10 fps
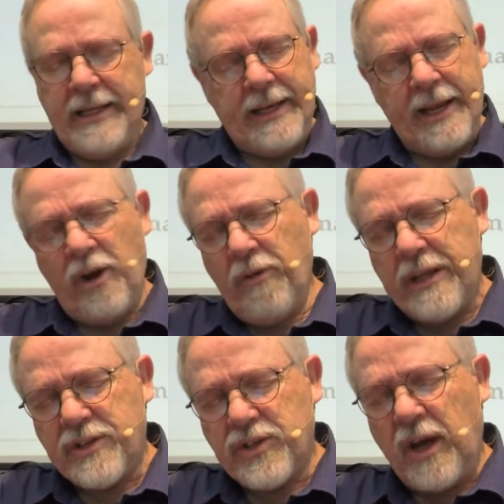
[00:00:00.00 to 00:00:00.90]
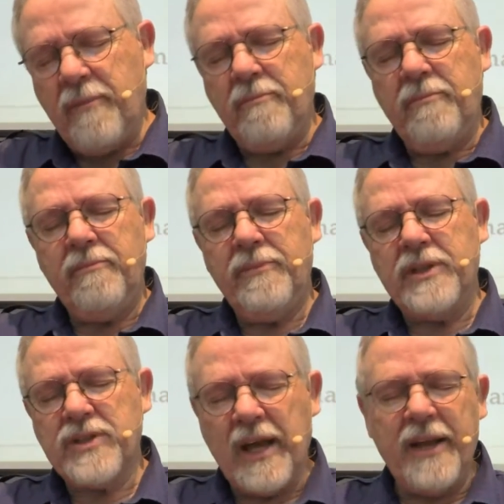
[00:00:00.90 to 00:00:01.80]
And I know that some
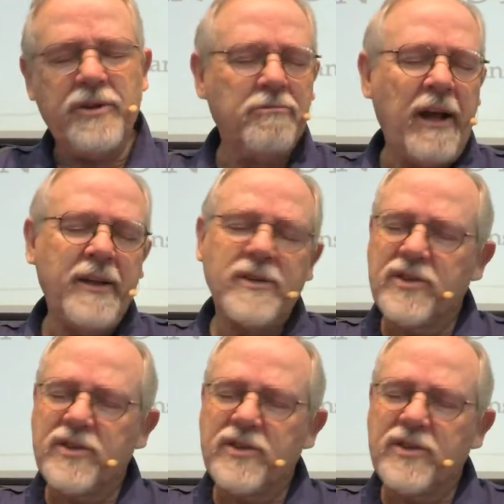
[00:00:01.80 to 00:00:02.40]
decide to write